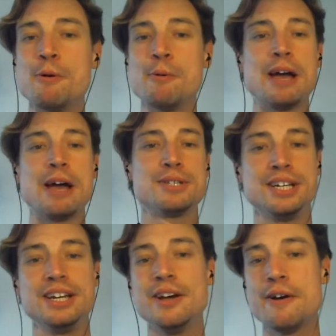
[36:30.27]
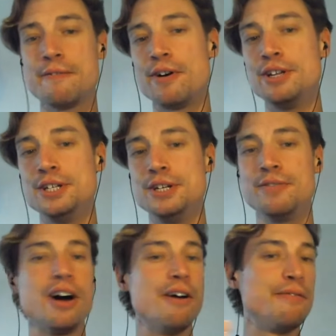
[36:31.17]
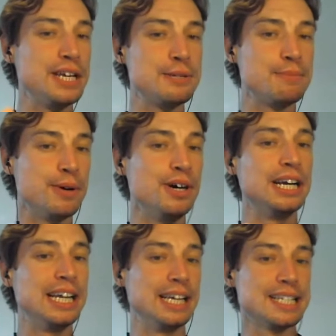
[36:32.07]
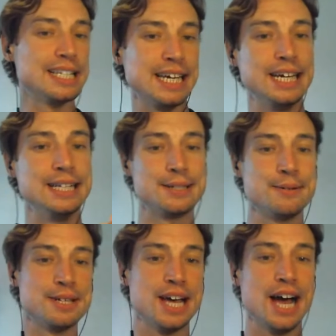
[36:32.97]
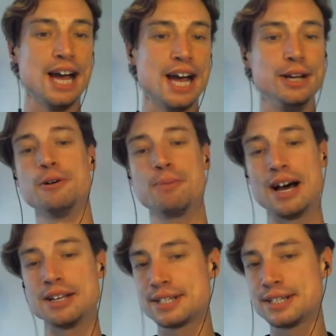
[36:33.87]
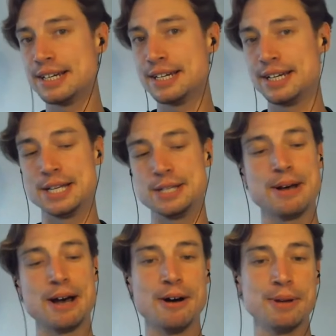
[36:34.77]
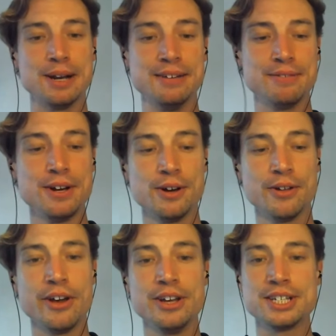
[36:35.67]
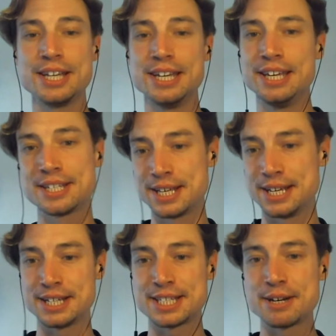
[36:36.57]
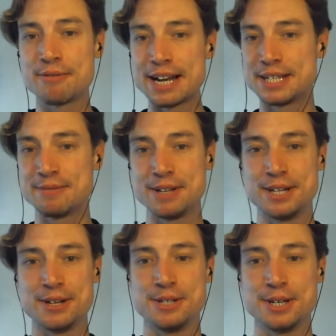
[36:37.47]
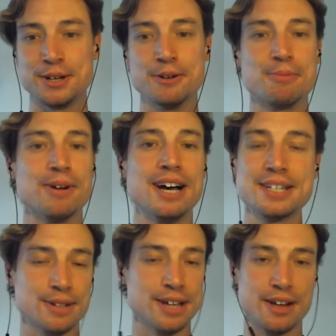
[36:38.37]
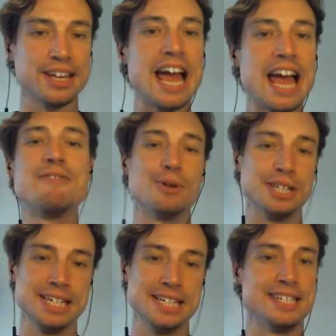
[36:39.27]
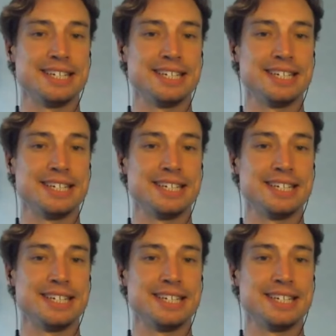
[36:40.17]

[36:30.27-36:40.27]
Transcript: will be able to find you via Facebook, LinkedIn, Twitter, and Google+. As well, I believe. Although you're still relatively new to Google+. Although I think everybody is,